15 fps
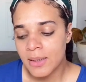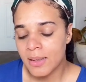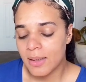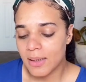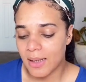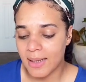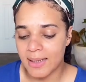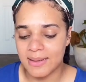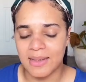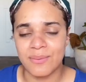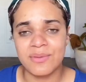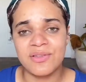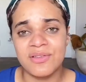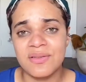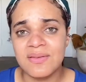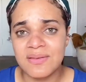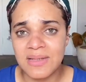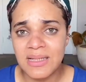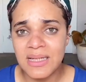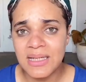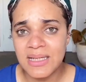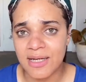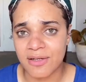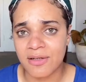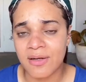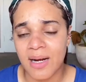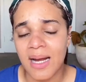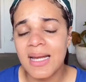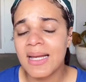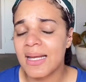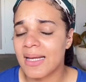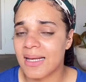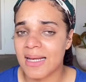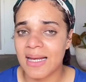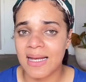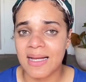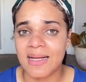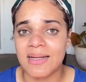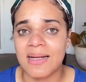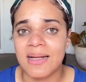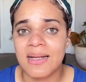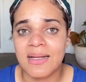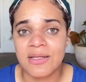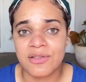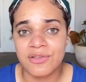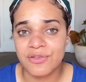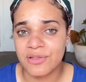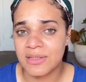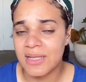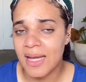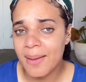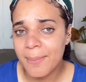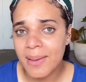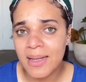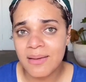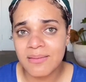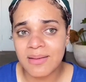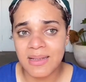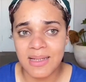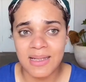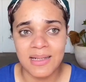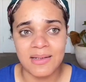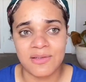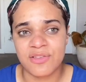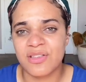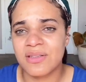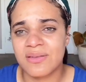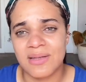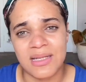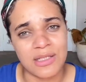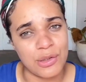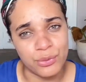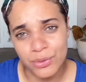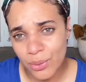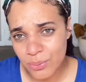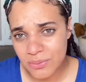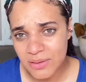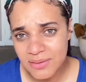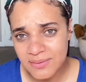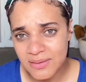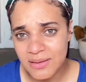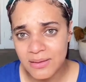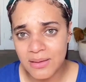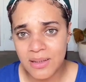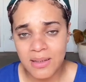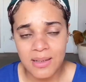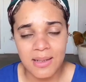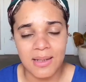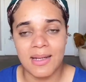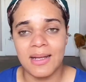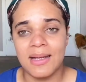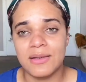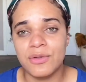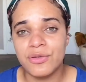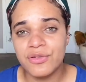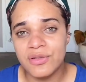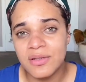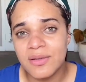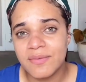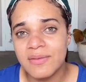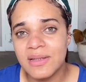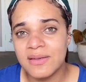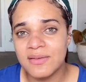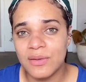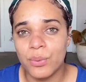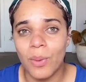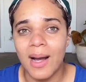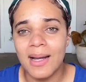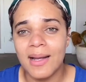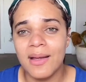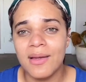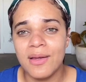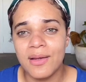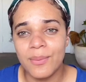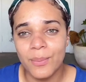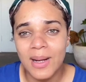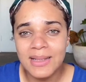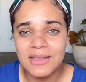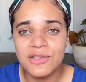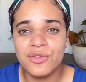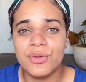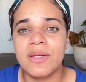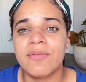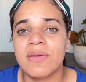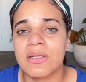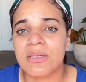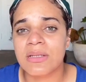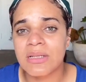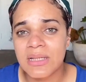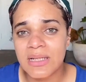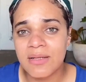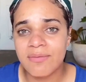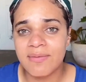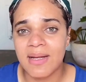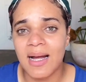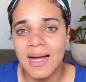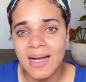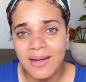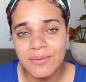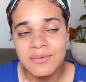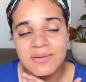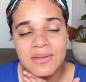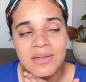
And I was just sitting there crying and she came out and she's like, you don't listen and you should have listened. Why are you, why did you even leave the house?